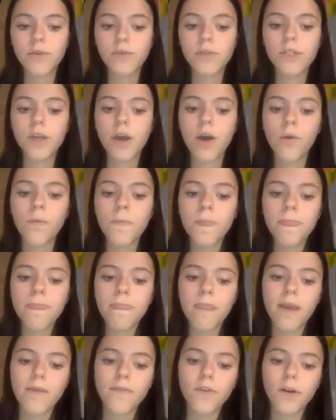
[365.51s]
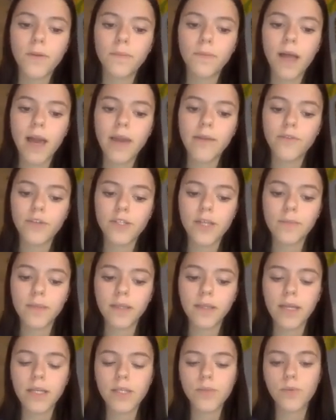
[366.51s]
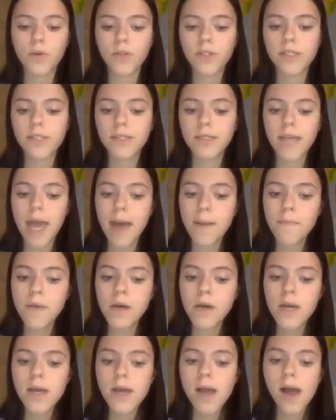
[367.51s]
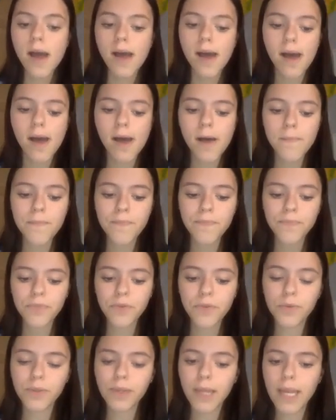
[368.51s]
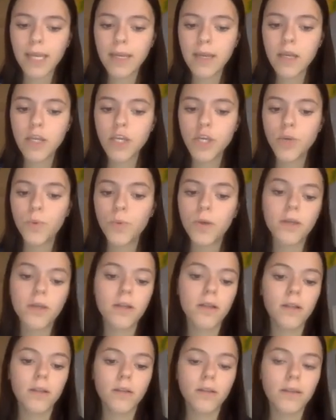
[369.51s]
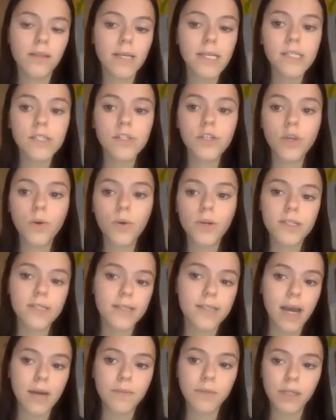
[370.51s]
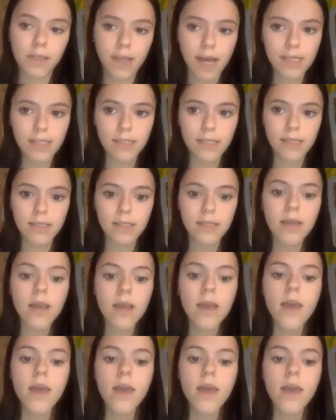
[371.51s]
So if you're applying for something that's more STEM related, you will list your STEM classes.